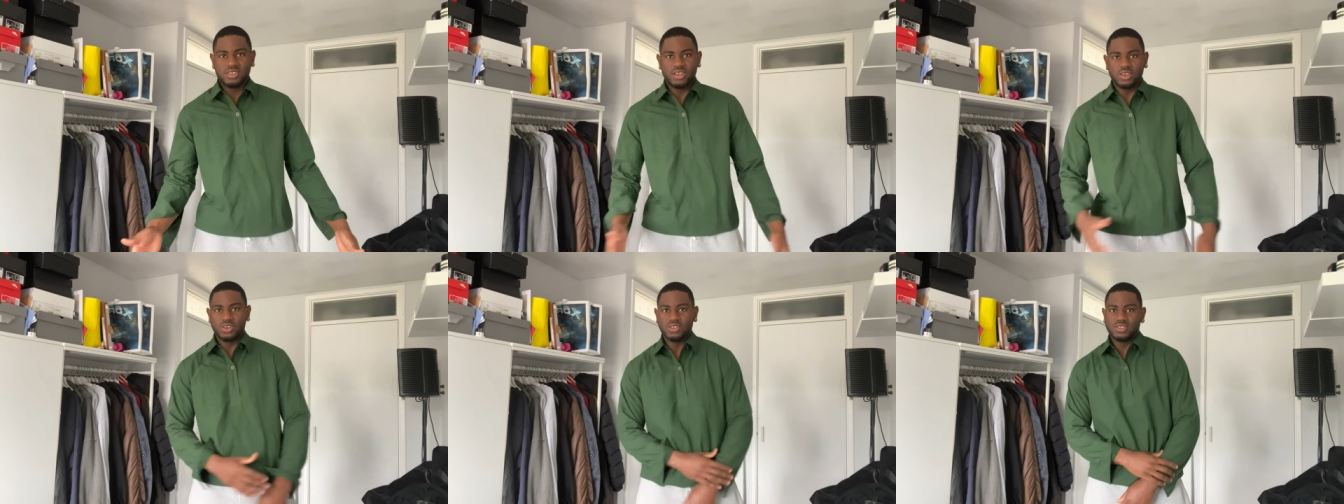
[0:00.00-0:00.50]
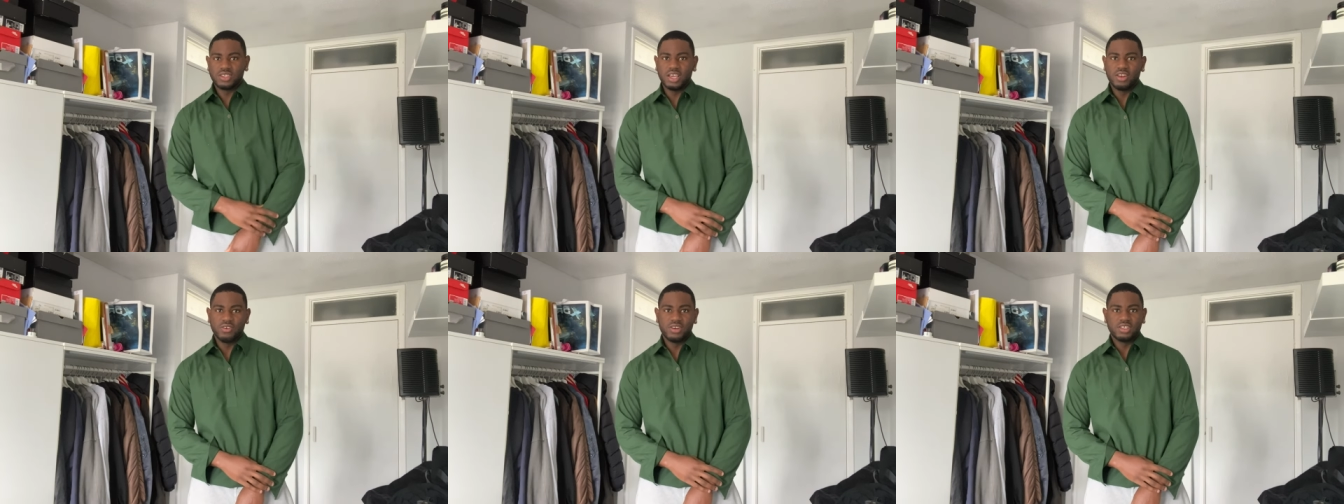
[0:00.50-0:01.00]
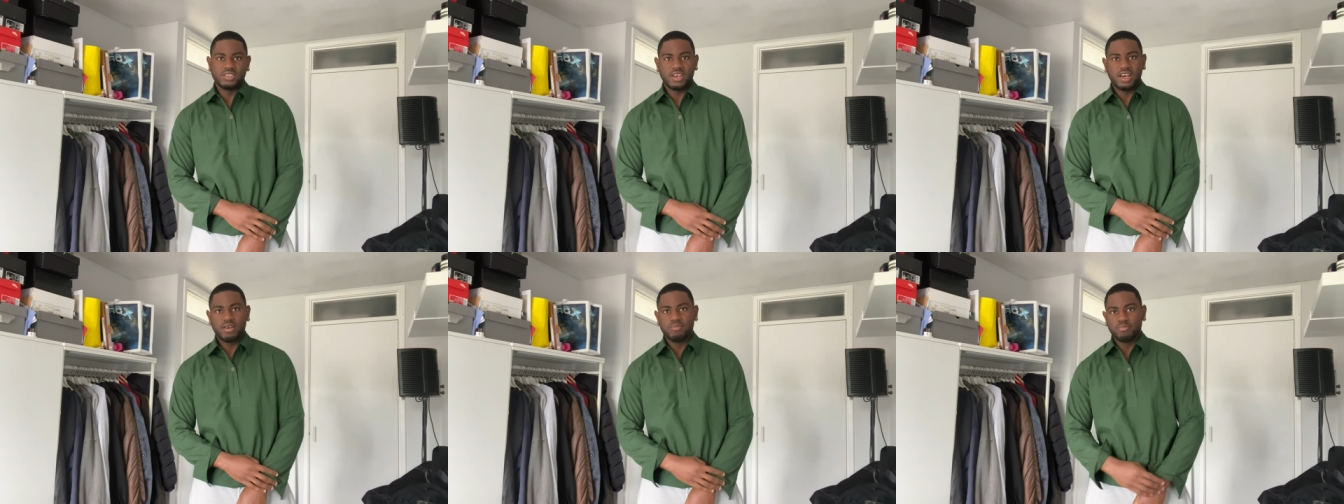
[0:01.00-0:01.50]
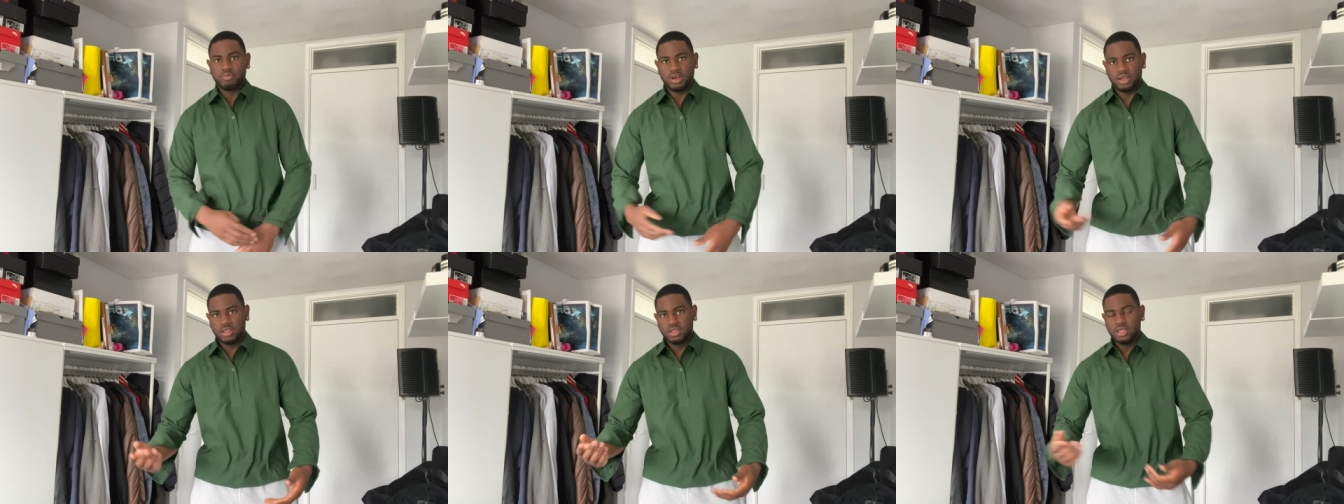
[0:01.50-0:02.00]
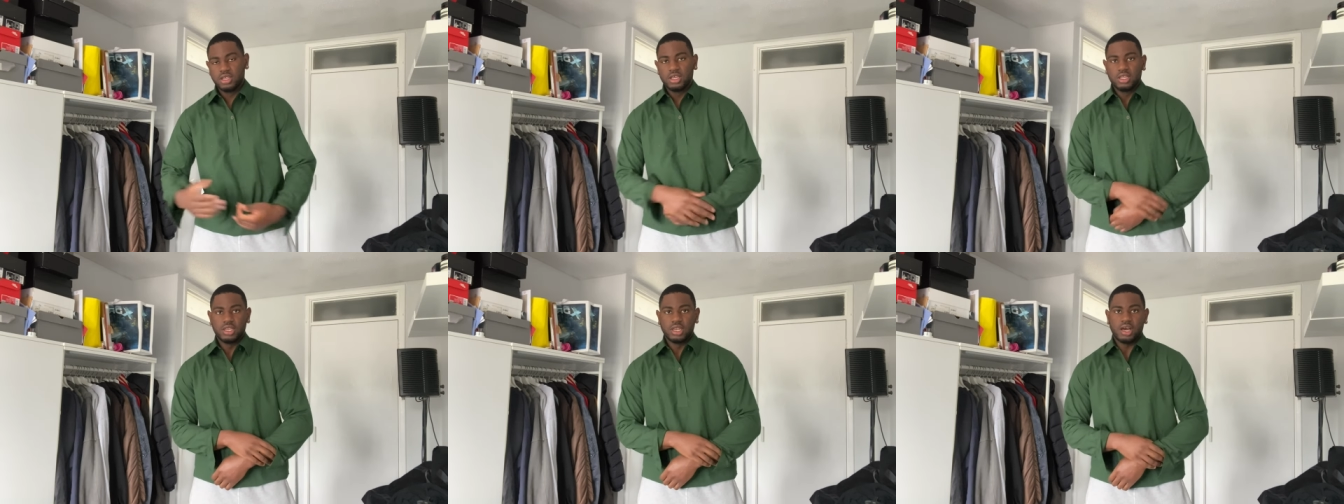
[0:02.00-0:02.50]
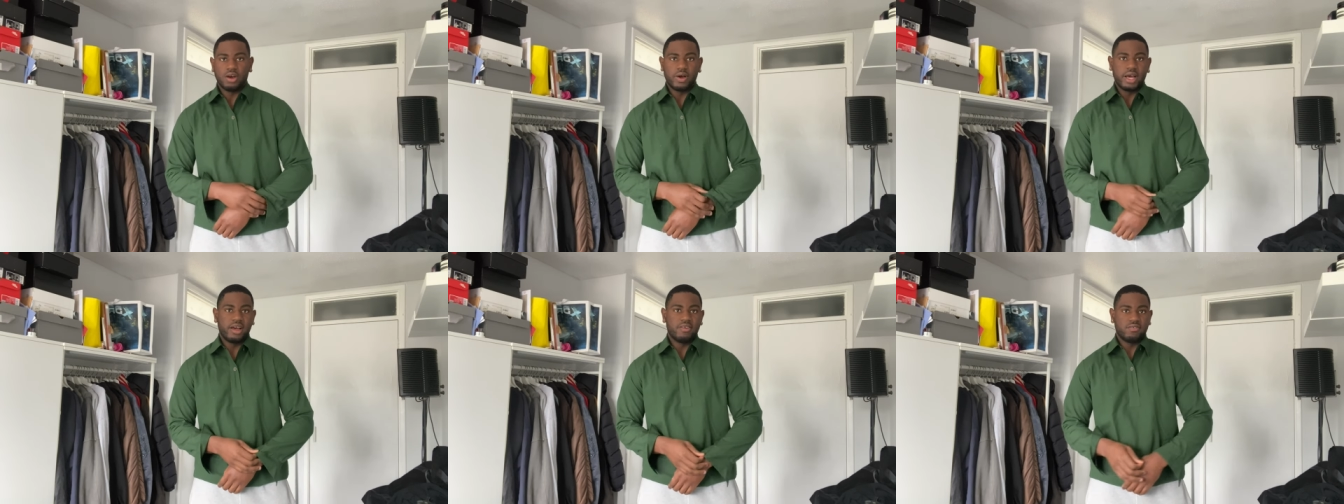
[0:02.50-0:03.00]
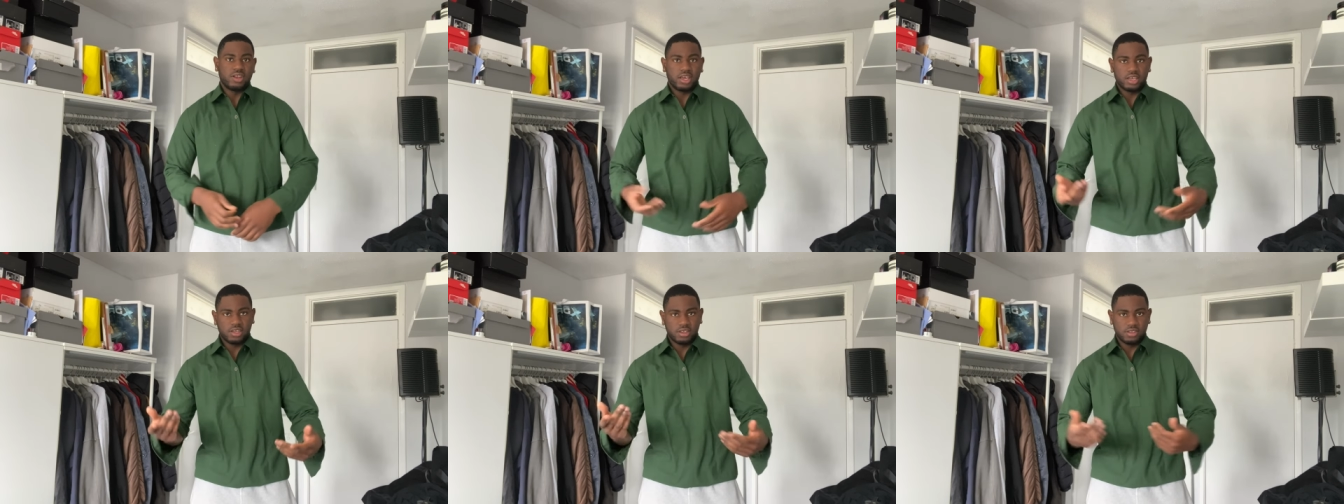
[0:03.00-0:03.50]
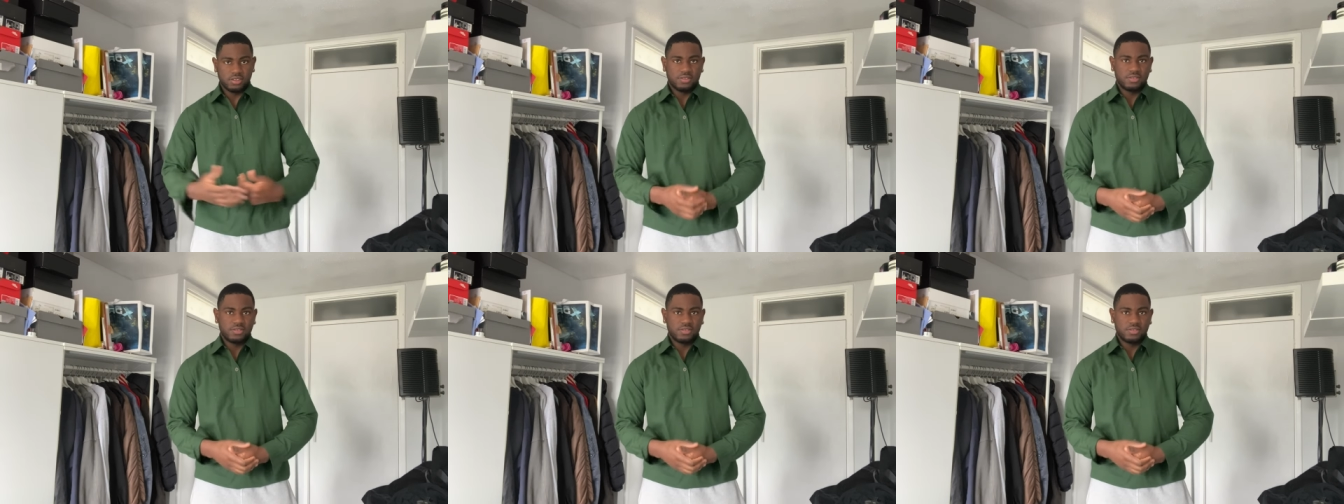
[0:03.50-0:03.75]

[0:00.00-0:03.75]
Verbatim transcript: a good tailor at the time but now I have like a